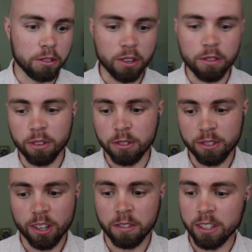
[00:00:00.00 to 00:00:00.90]
There's no
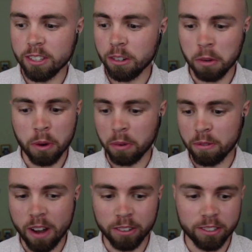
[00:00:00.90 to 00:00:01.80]
phone service. We,
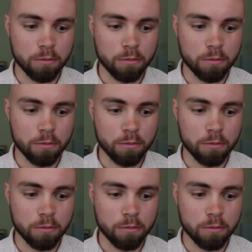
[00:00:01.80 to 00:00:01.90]
we, found